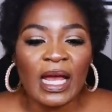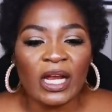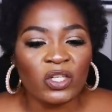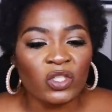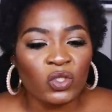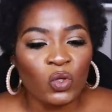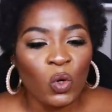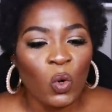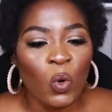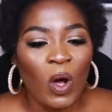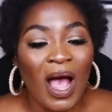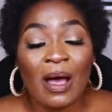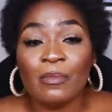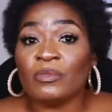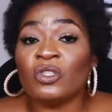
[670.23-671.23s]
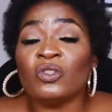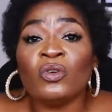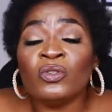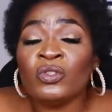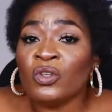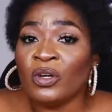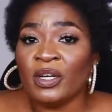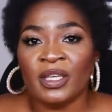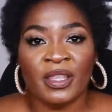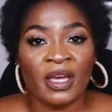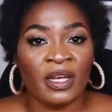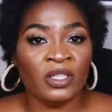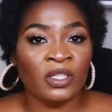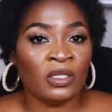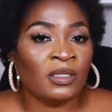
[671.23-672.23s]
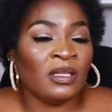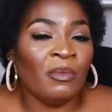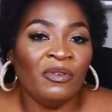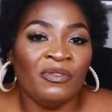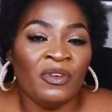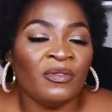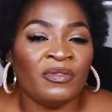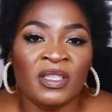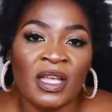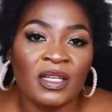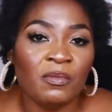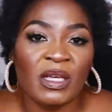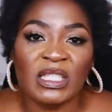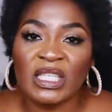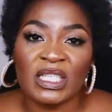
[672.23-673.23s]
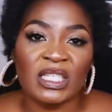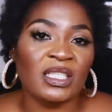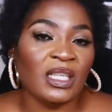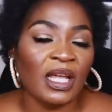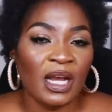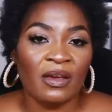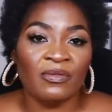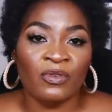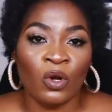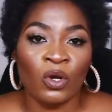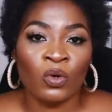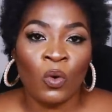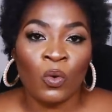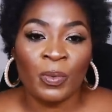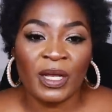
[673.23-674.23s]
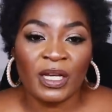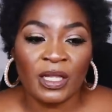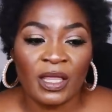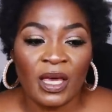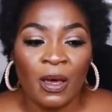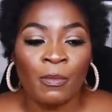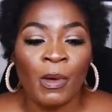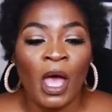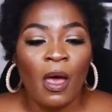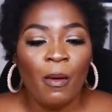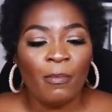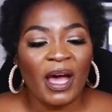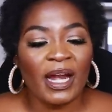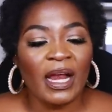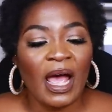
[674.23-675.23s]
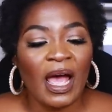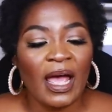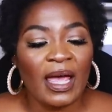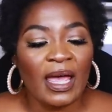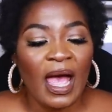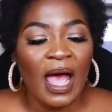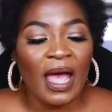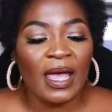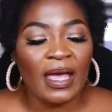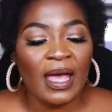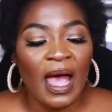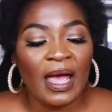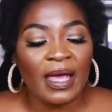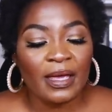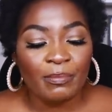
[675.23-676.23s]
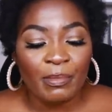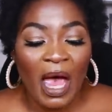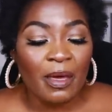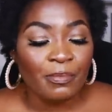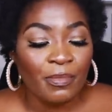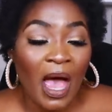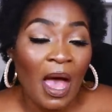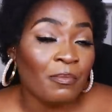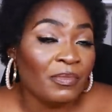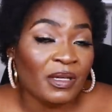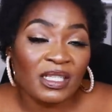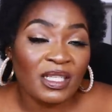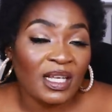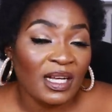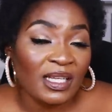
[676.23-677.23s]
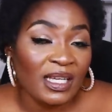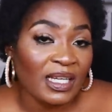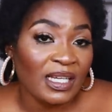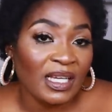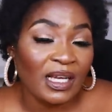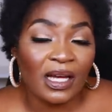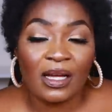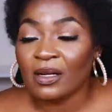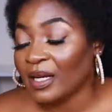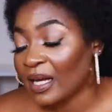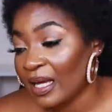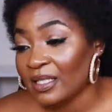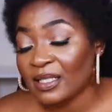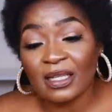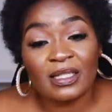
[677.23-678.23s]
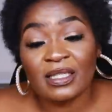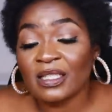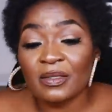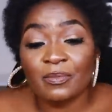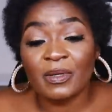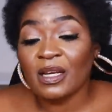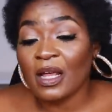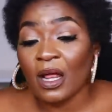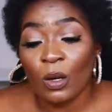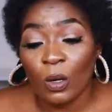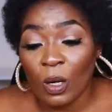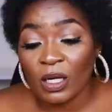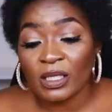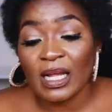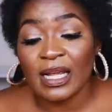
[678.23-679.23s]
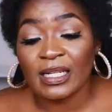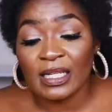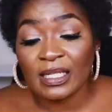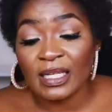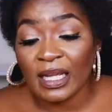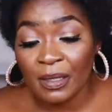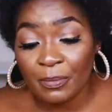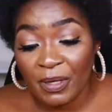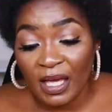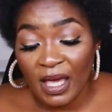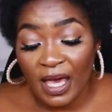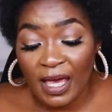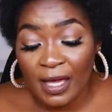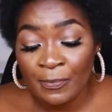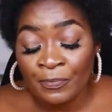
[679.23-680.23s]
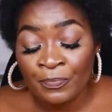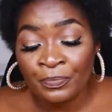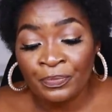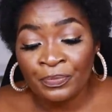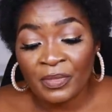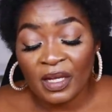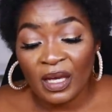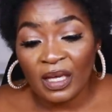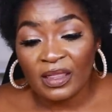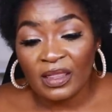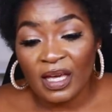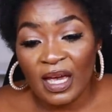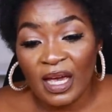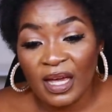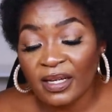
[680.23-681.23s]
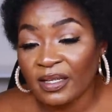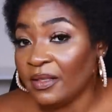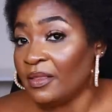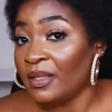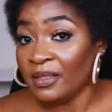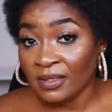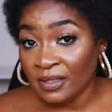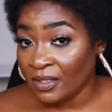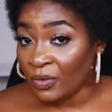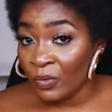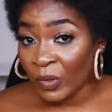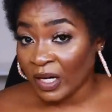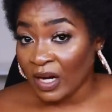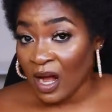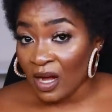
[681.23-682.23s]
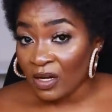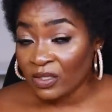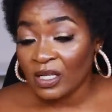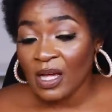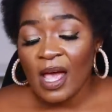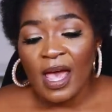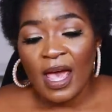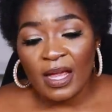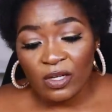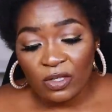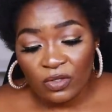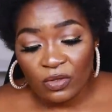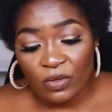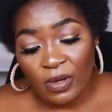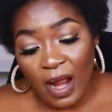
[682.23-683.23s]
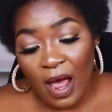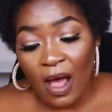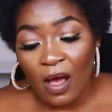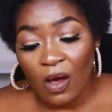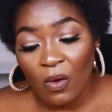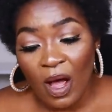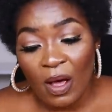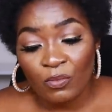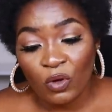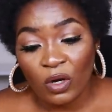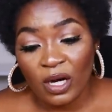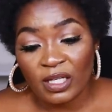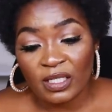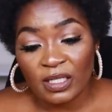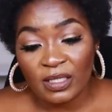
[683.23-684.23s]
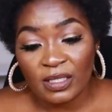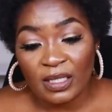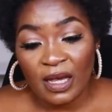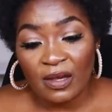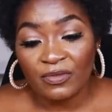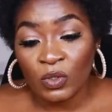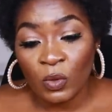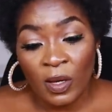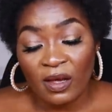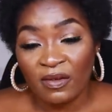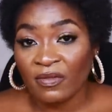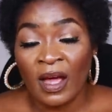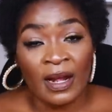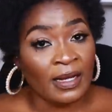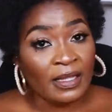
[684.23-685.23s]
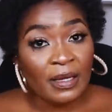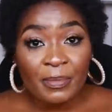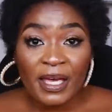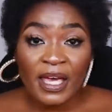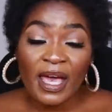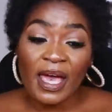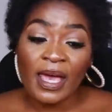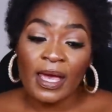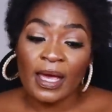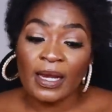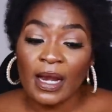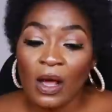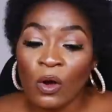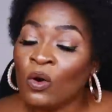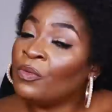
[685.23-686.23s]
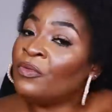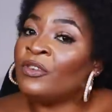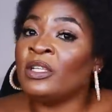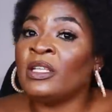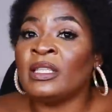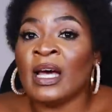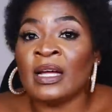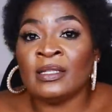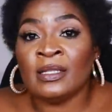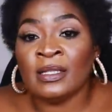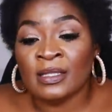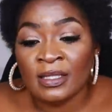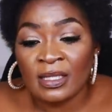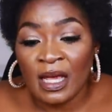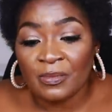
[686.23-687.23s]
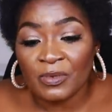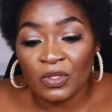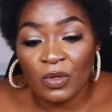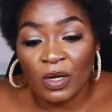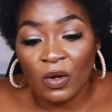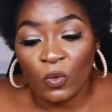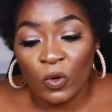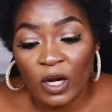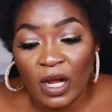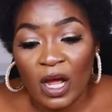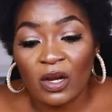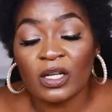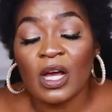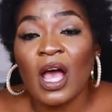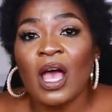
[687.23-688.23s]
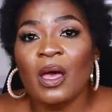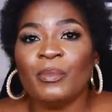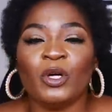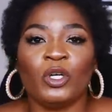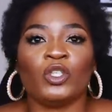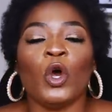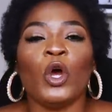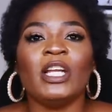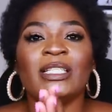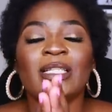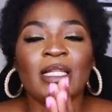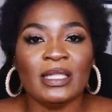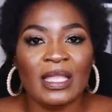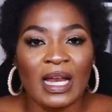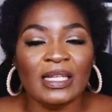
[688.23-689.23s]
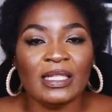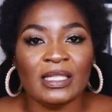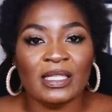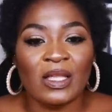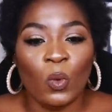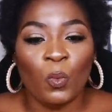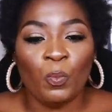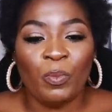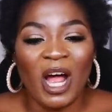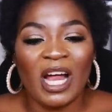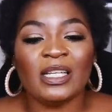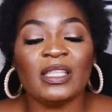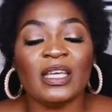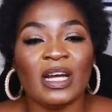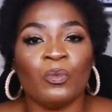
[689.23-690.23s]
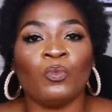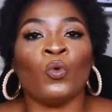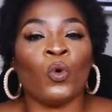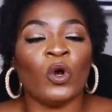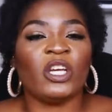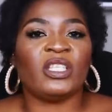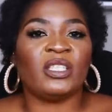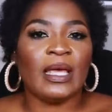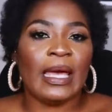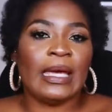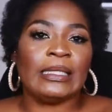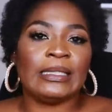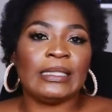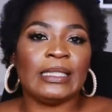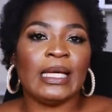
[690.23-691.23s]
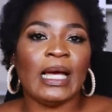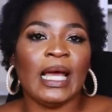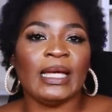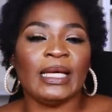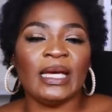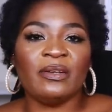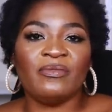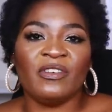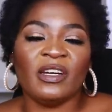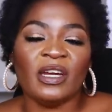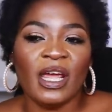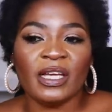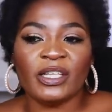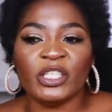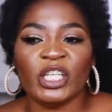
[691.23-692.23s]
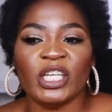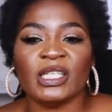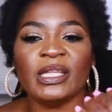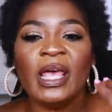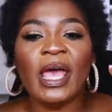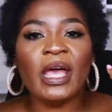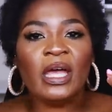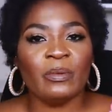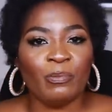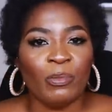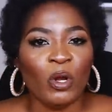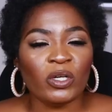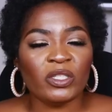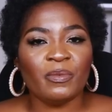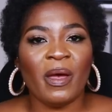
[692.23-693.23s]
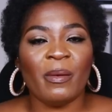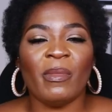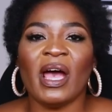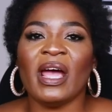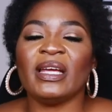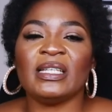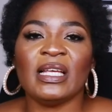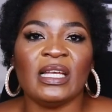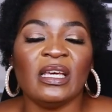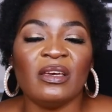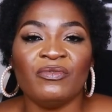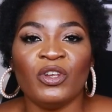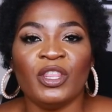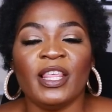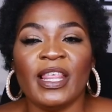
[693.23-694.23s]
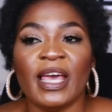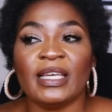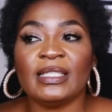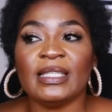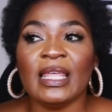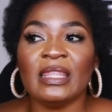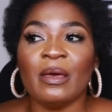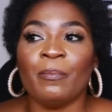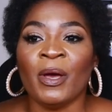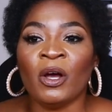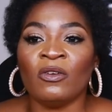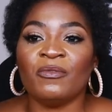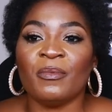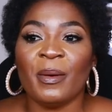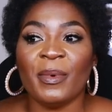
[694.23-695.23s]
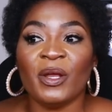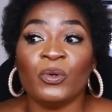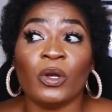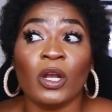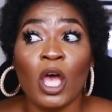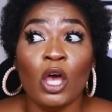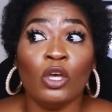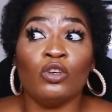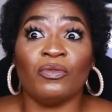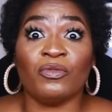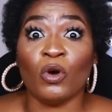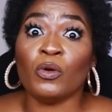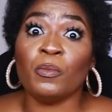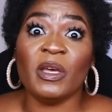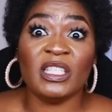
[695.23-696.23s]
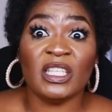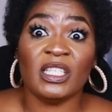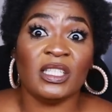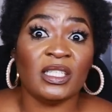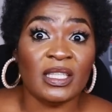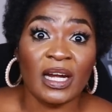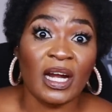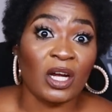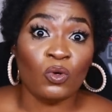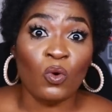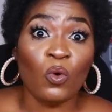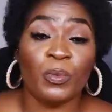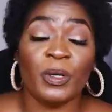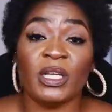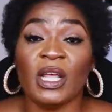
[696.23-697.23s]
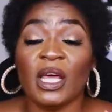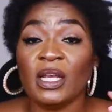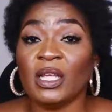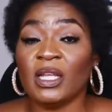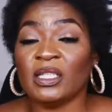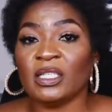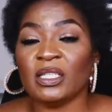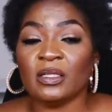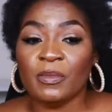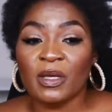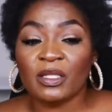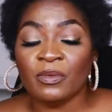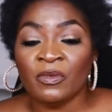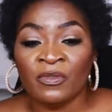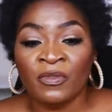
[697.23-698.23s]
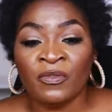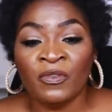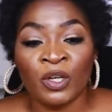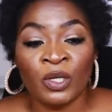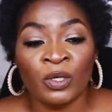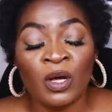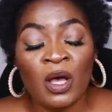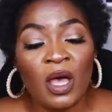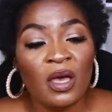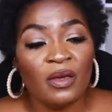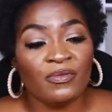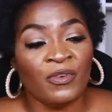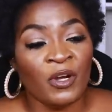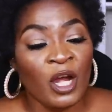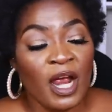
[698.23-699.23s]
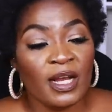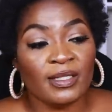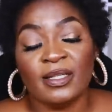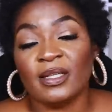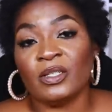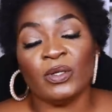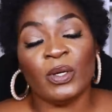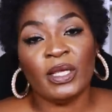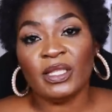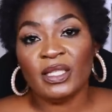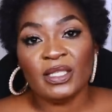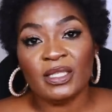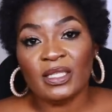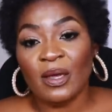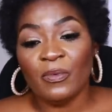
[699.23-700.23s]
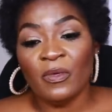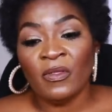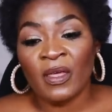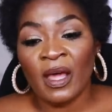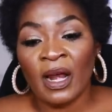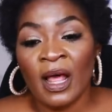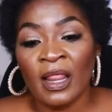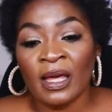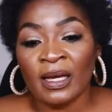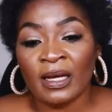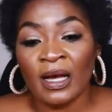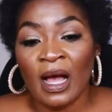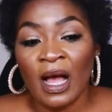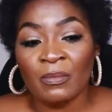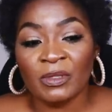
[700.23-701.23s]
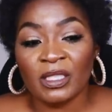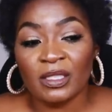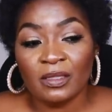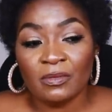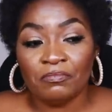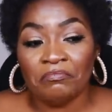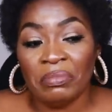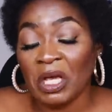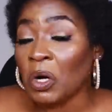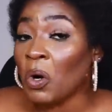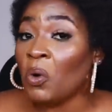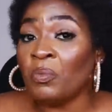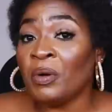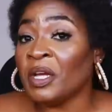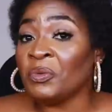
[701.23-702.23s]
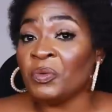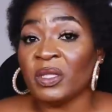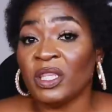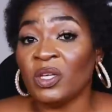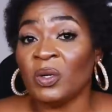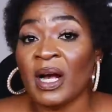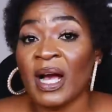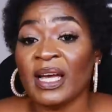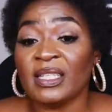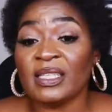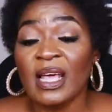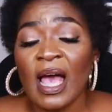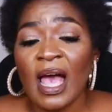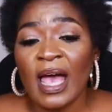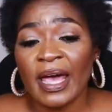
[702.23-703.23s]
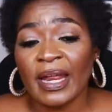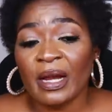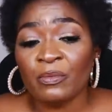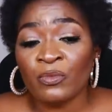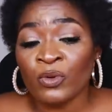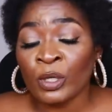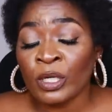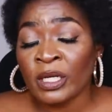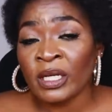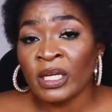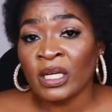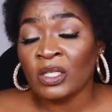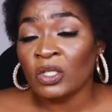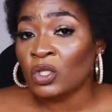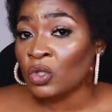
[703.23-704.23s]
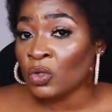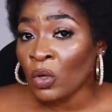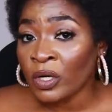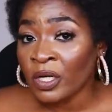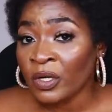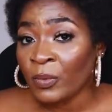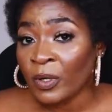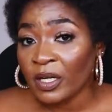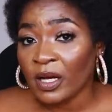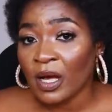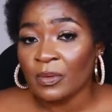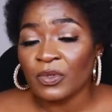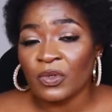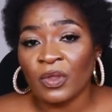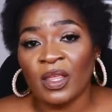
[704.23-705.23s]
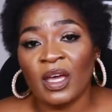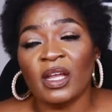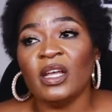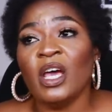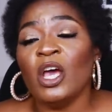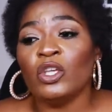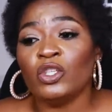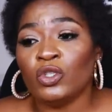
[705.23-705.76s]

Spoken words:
And so I'm so sorry that some of you have sent messages and I've not opened them, but I'm basically getting, guys, it's just been a lot. I did get a PA and then things didn't work out, and so now I'm gonna just have to have another PA, and hopefully that this time is gonna work out, because honestly that is the part that I'm worse at. I get very anxious, it blocks my mind and everything, like it's at the back of my mind, you've got messages that aren't open, and it just makes me feel very unsettled. And this is something that I like, I'm just being open with you guys, and I'm really sorry when it comes to that.